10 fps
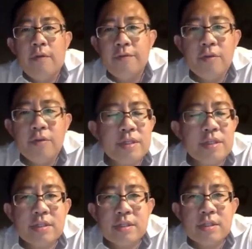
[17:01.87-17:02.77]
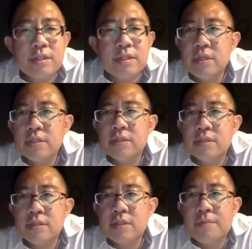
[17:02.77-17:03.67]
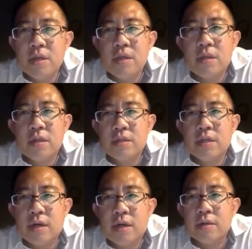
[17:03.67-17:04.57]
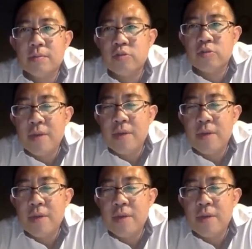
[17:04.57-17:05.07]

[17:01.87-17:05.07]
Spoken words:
Fluid resuscitation, this is something that the trauma